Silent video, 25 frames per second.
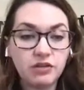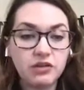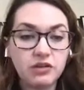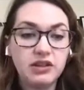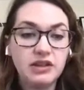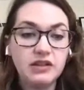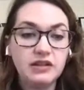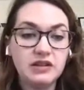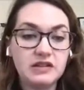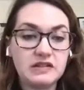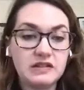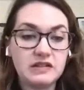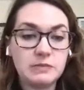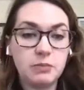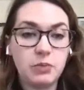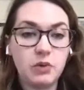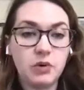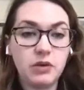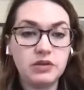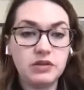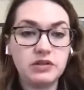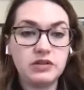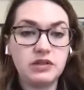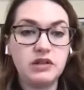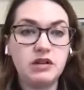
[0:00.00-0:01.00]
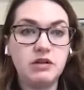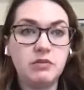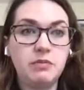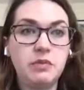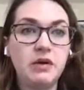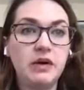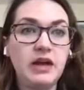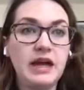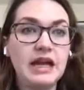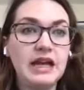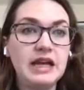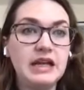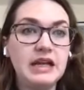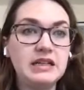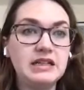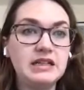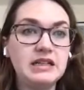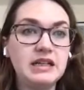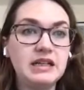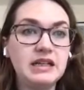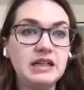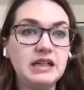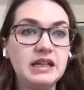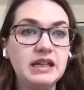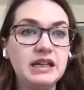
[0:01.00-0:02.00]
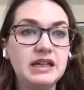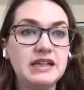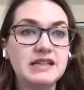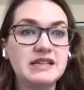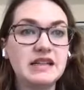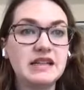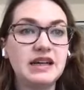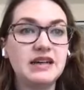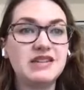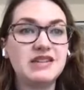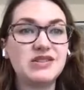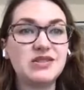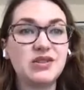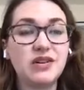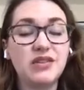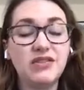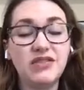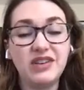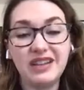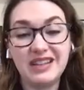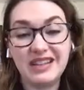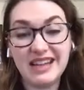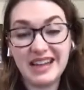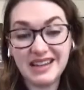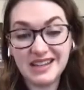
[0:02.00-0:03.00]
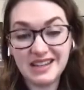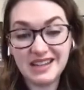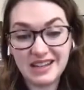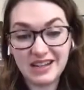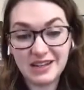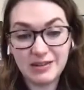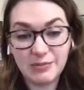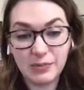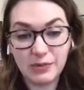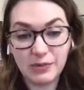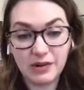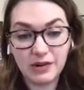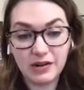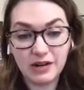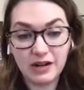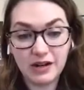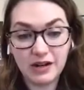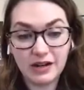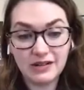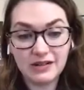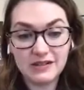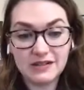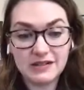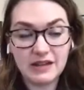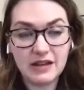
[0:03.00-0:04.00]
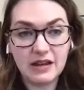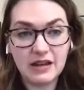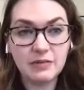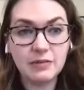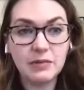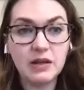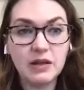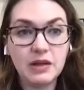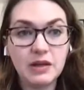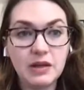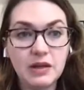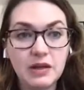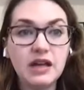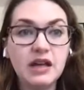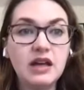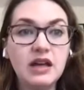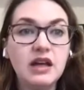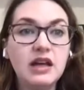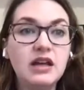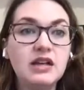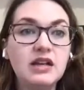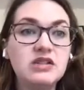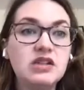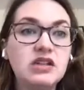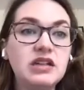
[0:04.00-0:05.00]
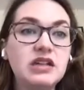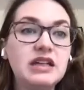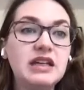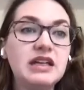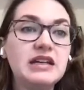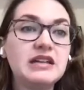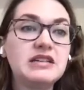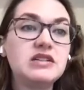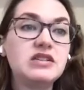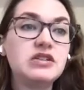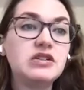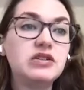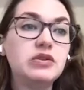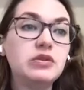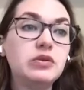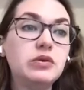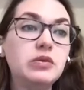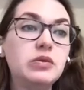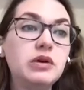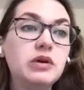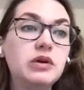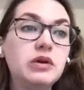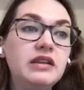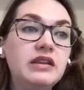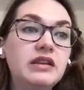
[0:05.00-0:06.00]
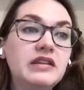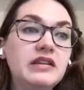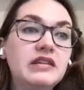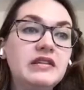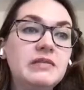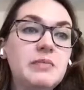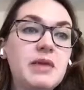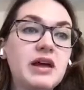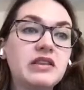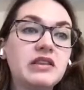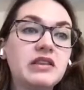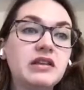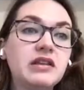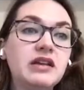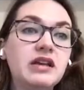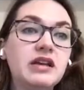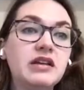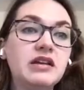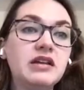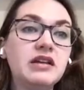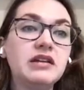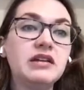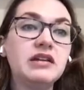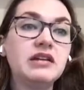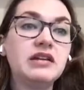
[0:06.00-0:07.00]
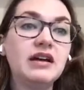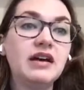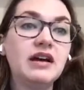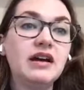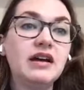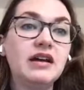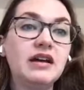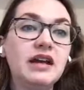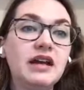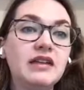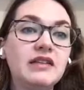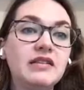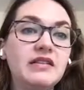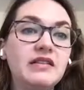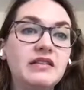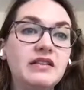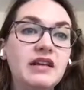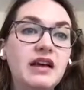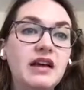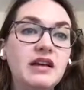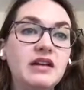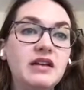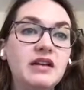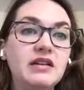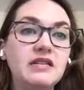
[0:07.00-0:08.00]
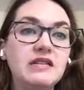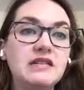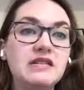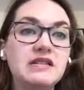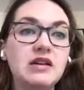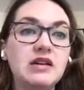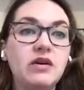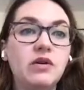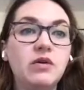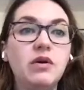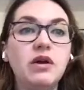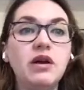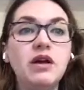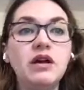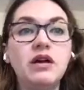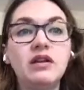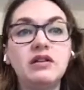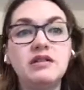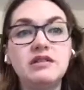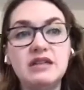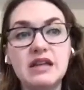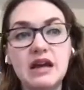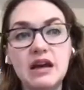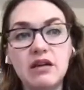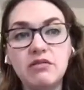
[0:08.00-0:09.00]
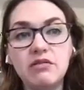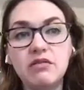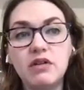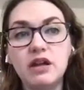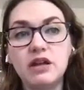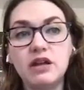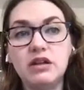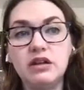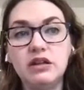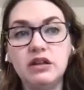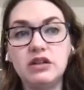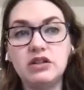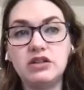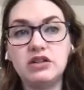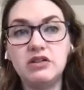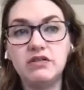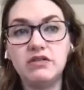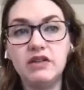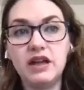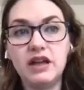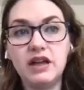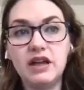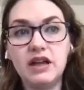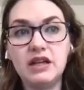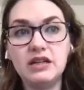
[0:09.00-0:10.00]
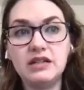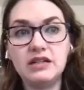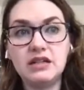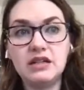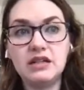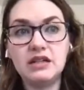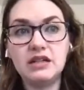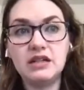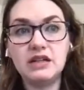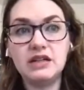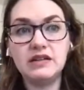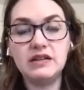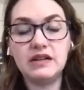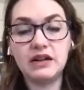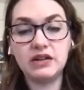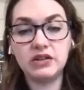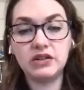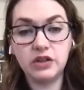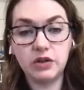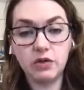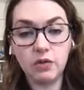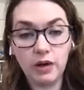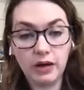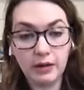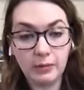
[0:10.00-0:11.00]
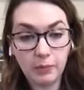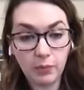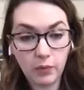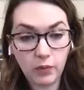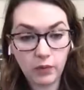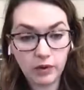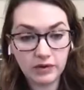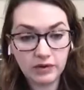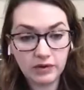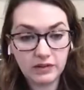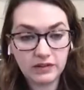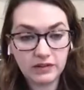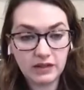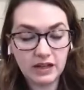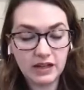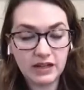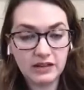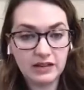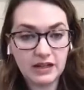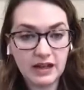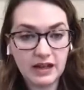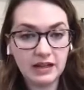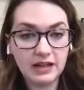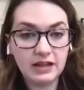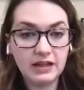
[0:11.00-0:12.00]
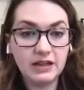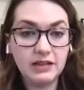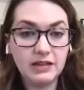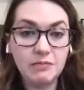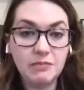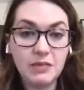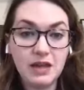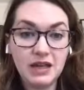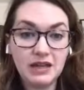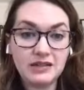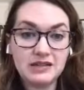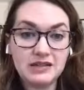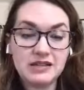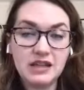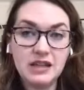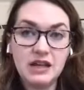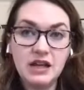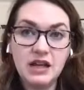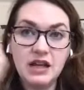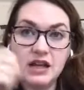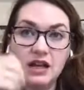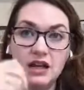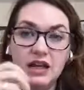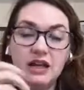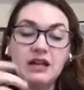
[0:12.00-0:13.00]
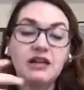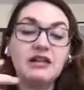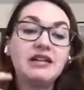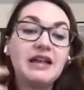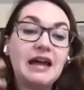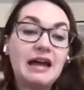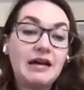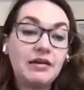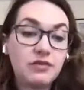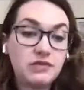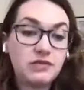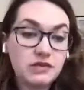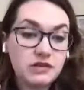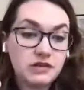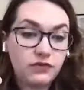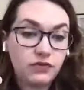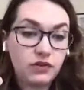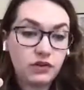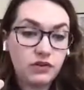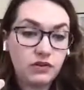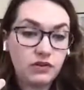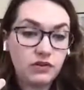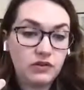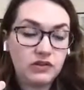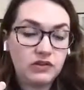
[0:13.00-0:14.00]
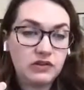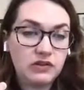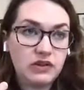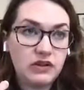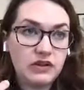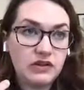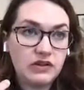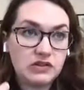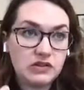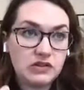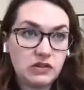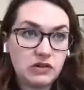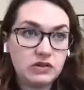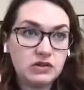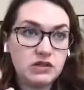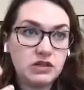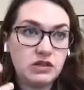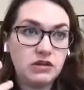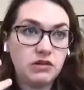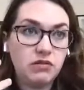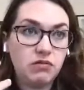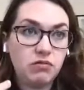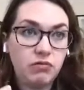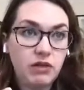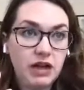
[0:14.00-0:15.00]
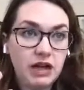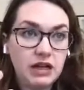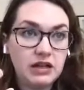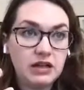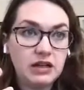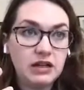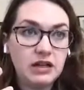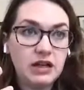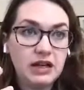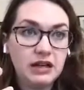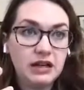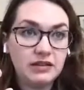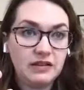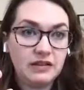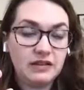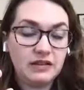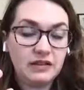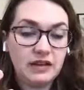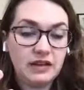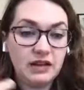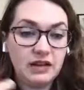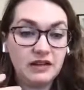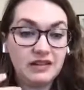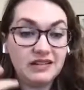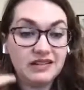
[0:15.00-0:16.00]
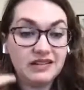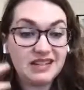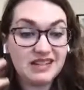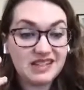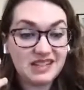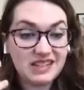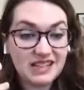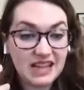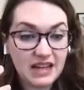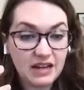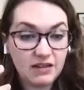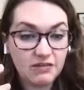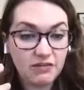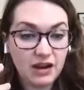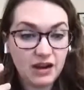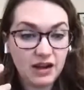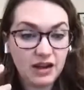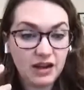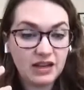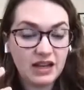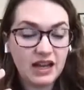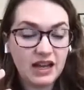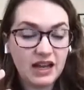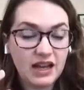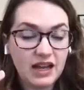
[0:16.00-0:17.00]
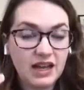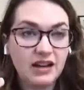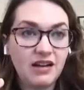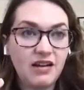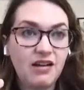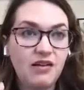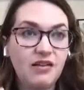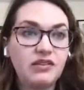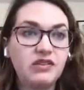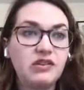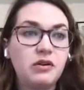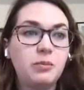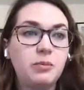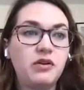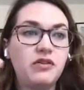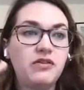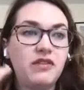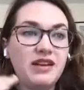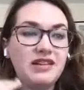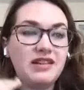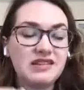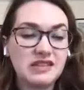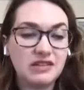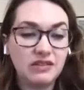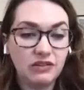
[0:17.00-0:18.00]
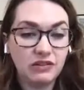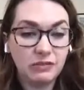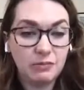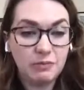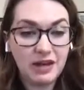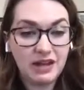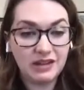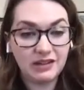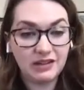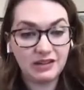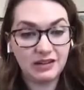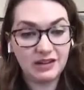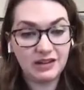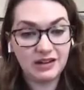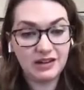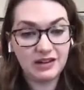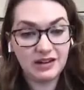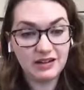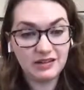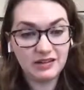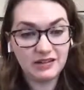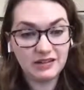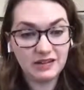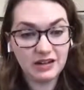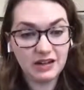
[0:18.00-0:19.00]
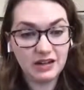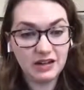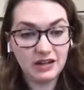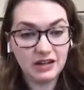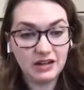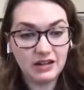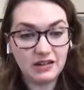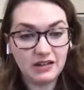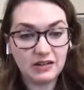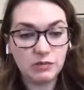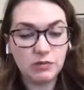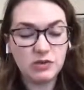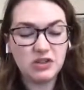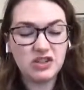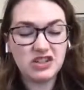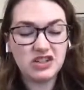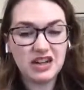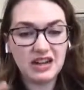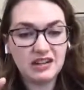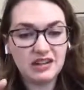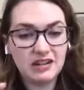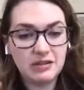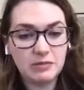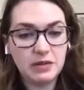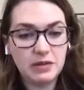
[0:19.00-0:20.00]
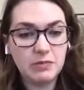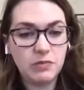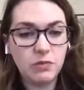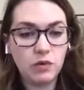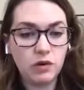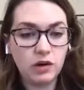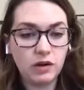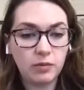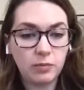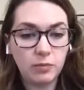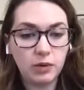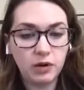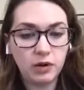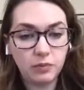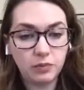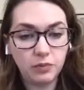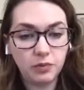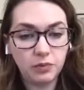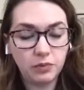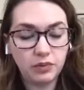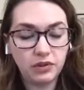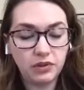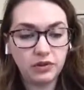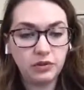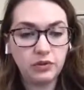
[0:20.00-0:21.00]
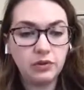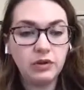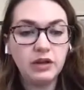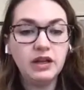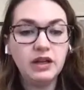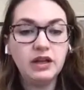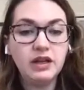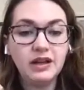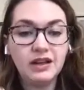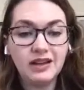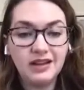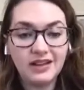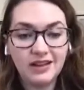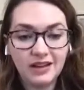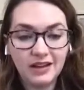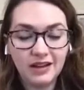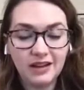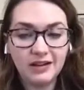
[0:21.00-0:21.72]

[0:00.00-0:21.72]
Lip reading: The other thing that's important to know about AAT is that it's sort of a gatekeeper enzyme to get to these methylated anthocyanins. So downregulation of AAT is actually quite important in that it makes It allows for those exserta red anthocyanins to stay red, and it also prevents those methylated anthocyanins, which tend to be more purple-blue,